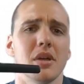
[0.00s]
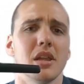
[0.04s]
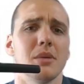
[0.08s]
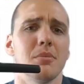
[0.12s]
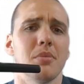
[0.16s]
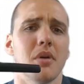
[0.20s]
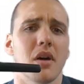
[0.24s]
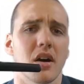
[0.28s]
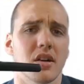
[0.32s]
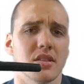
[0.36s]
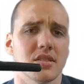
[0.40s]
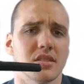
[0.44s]

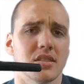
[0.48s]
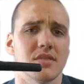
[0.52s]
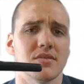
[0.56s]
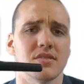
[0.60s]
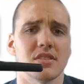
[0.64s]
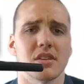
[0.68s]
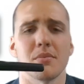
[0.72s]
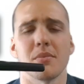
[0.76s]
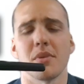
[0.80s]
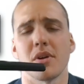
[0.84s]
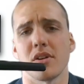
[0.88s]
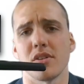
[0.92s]
positives
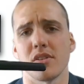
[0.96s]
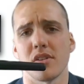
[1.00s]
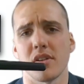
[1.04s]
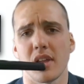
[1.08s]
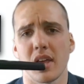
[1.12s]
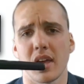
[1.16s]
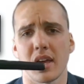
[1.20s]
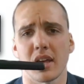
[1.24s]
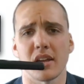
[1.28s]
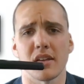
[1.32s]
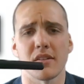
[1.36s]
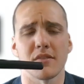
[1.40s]
compared to
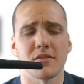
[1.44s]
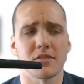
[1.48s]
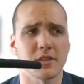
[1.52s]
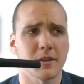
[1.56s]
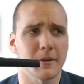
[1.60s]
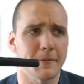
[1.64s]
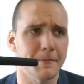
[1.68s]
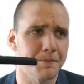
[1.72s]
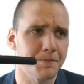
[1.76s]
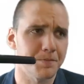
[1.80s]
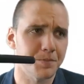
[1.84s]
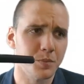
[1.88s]
negatives.
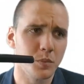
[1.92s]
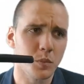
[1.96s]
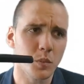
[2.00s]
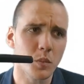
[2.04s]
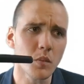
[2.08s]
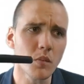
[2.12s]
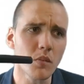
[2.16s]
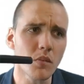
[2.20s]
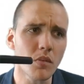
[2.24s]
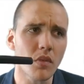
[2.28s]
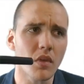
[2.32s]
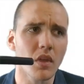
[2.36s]

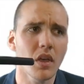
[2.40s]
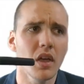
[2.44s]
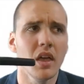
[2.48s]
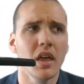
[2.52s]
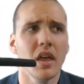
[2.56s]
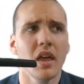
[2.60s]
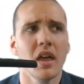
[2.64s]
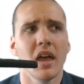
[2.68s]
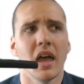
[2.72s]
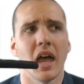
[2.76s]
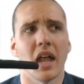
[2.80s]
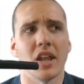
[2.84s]

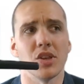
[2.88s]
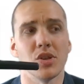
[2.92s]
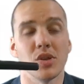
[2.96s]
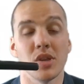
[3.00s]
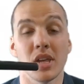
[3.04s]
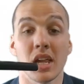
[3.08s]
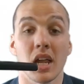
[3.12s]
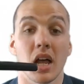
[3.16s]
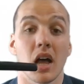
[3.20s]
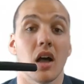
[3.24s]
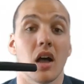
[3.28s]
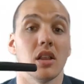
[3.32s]
And you
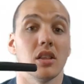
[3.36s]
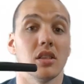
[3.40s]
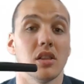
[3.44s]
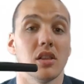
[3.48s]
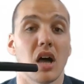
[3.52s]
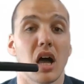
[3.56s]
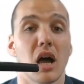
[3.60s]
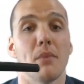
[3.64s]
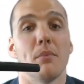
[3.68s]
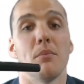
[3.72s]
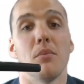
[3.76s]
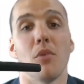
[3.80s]
need a
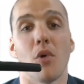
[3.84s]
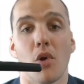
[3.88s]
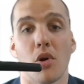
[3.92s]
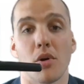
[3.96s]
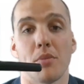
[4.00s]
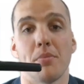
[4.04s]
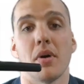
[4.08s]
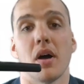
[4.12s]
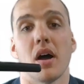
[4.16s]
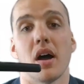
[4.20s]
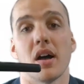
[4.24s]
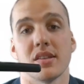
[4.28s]
lot more
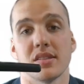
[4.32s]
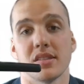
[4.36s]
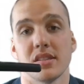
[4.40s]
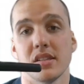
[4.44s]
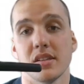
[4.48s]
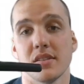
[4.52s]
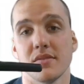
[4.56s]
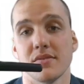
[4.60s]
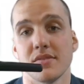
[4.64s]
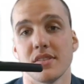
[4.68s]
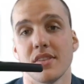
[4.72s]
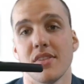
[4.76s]

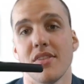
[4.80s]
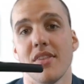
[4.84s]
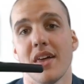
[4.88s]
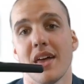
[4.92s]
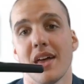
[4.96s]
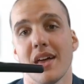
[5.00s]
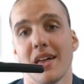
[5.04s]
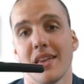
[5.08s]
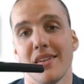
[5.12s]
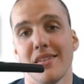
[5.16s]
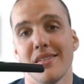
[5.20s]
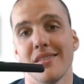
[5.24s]
positives
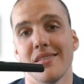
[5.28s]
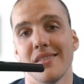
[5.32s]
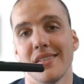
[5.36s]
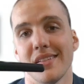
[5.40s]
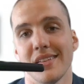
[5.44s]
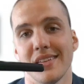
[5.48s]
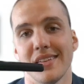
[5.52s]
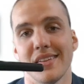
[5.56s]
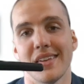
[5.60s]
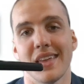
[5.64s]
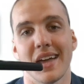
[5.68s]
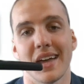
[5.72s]
than
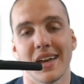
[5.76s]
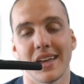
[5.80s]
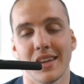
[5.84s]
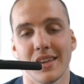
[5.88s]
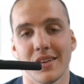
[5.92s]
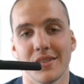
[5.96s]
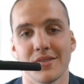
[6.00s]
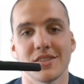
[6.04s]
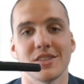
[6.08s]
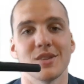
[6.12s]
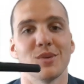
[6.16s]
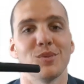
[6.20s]

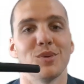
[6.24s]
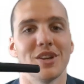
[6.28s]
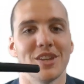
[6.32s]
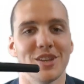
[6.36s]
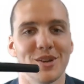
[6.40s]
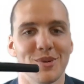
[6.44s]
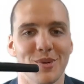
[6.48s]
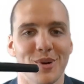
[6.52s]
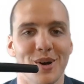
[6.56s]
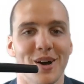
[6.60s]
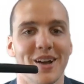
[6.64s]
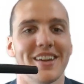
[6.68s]
negatives when
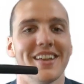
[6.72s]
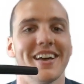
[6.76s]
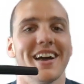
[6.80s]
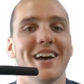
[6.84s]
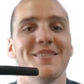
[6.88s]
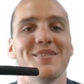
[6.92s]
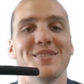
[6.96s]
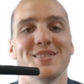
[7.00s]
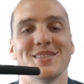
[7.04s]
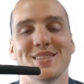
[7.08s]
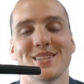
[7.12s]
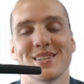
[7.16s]
you want to
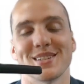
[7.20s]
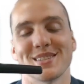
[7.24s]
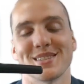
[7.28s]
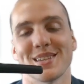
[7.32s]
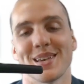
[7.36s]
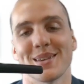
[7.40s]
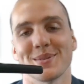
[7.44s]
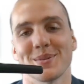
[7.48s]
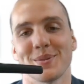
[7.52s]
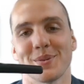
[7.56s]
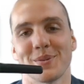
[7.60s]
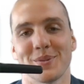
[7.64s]
have a
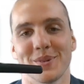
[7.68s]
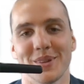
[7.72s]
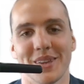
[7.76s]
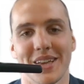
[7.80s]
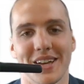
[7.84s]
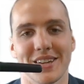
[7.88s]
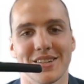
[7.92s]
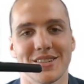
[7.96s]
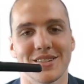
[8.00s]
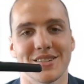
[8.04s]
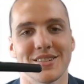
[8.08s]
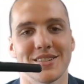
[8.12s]
successful
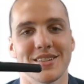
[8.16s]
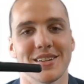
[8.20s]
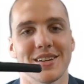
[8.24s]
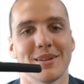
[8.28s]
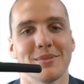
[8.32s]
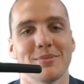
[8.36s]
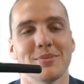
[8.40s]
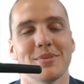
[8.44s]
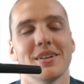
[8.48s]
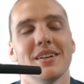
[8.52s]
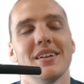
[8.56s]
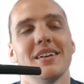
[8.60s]

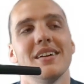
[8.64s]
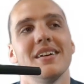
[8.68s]
relationship.